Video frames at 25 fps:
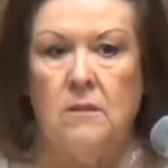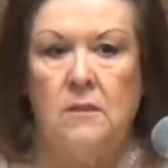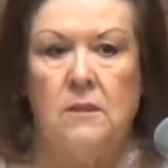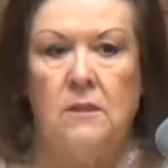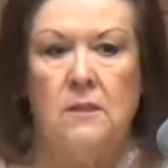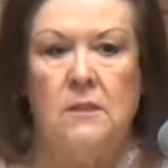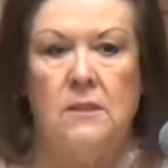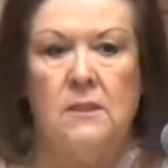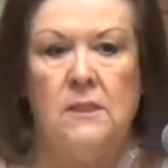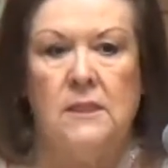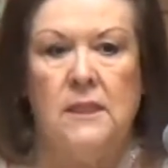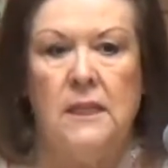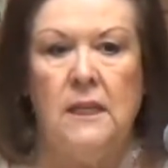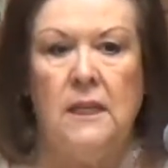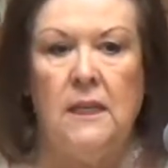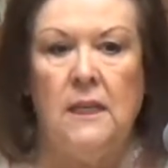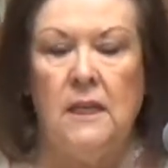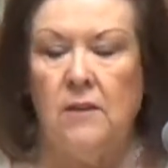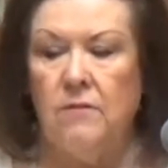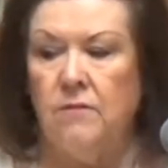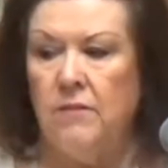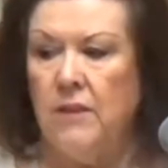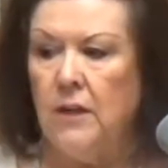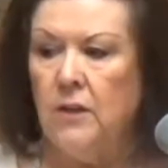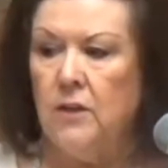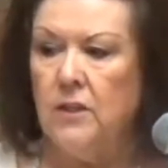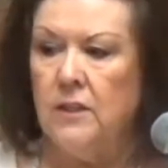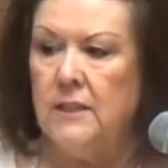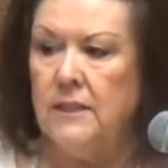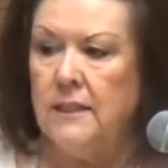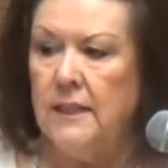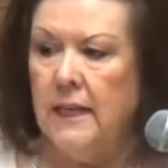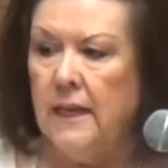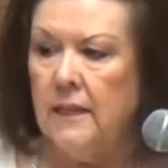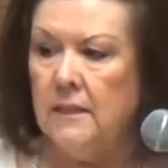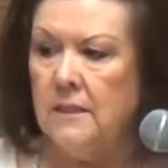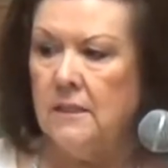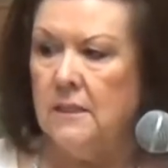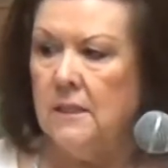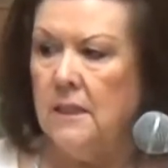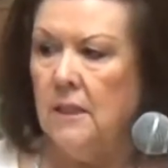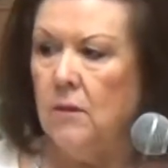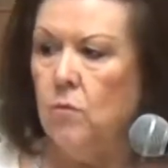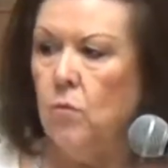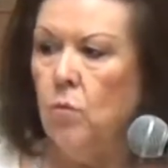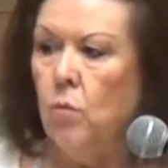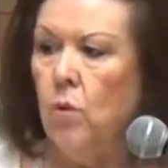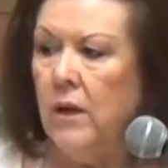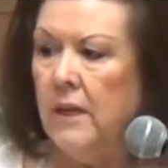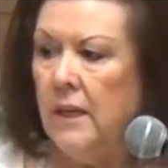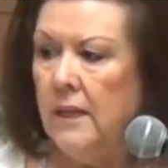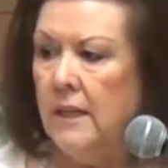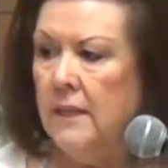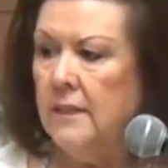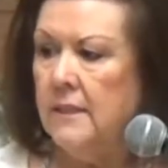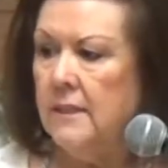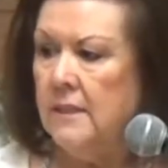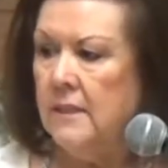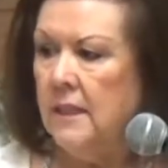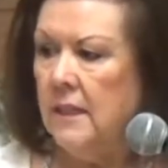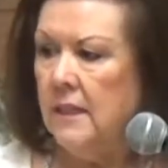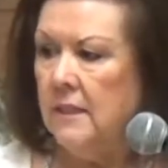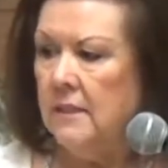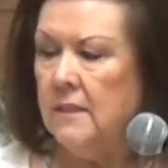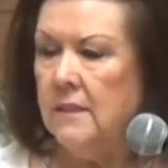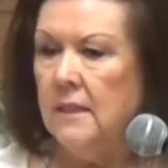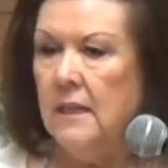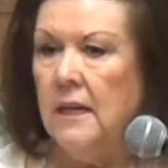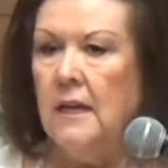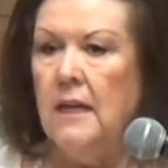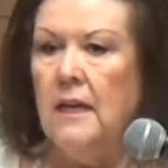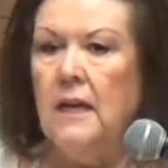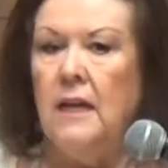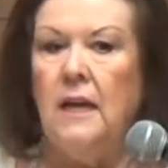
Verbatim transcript: to see if they could test it. What is this?